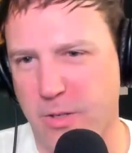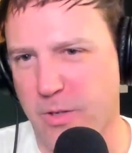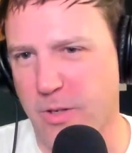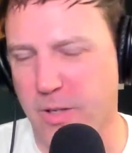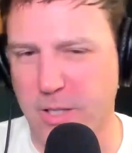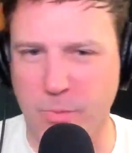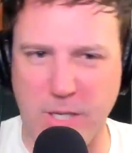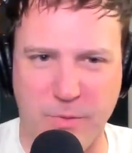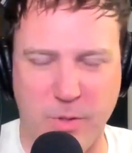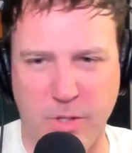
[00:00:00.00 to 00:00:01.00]
or like
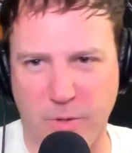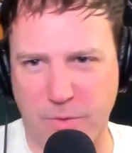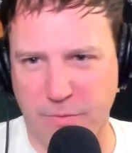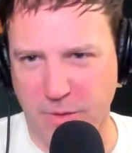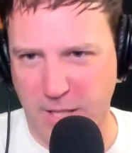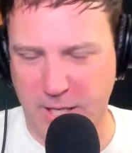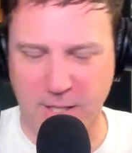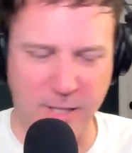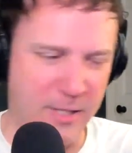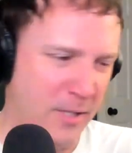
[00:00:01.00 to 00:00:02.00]
whatever, the
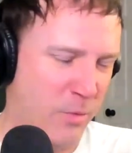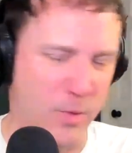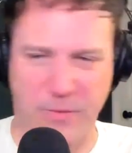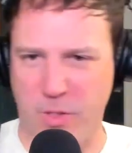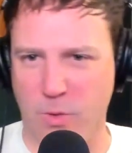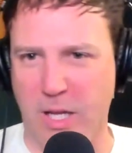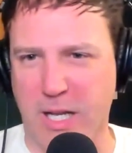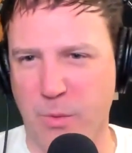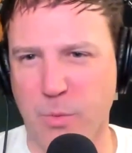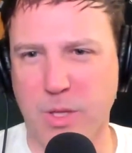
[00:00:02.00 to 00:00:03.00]
fillet. whatever you
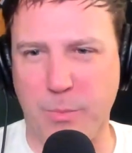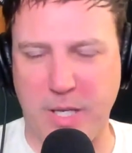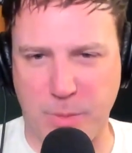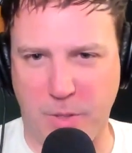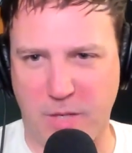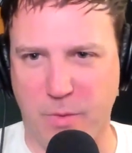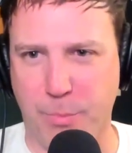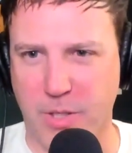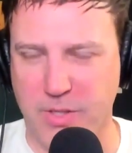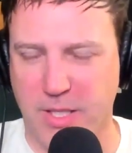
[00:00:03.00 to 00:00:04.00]
like. I wonder what the best part of a
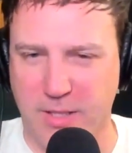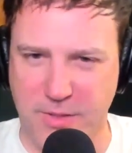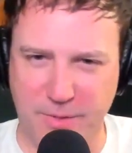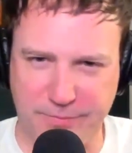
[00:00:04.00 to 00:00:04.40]
person is.